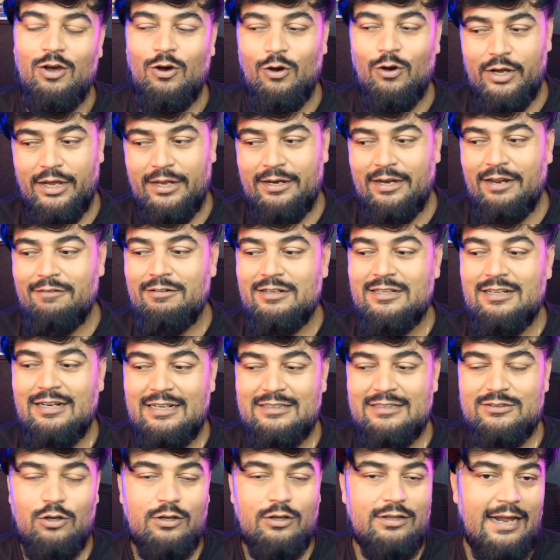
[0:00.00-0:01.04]
Okay,
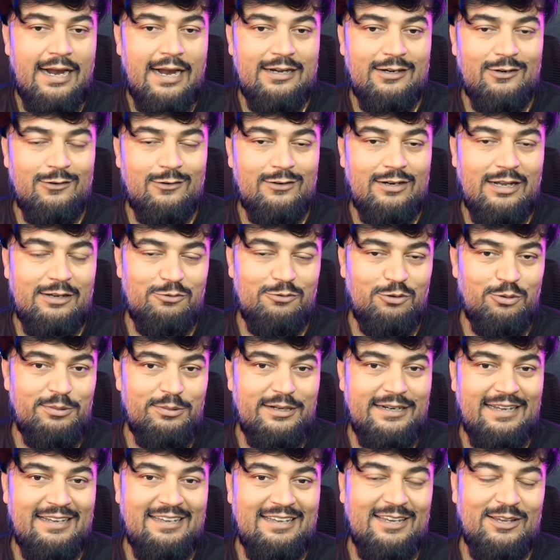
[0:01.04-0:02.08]
nevertheless, on that note, I would
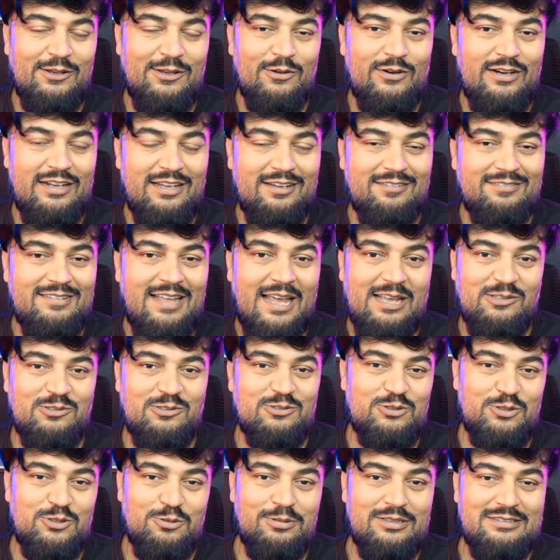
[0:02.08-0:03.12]
be taking your leave. Thank
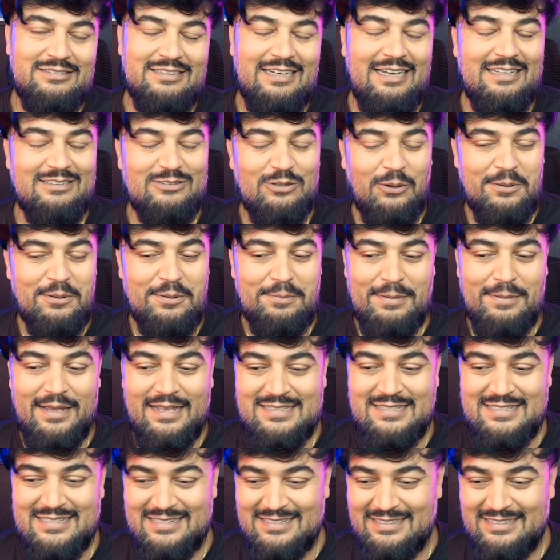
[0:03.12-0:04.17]
you so much guys, all the
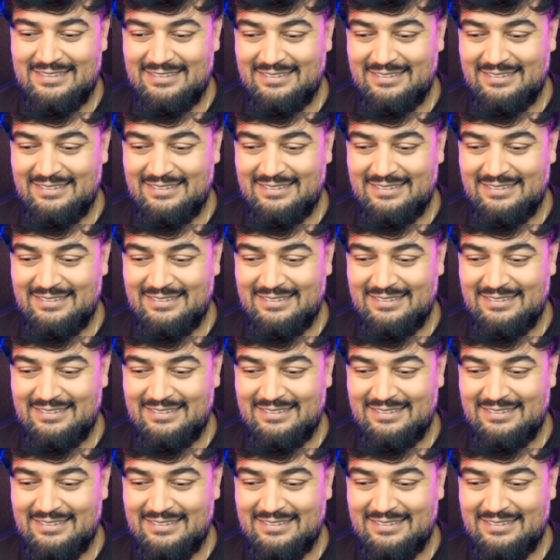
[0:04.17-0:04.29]
best.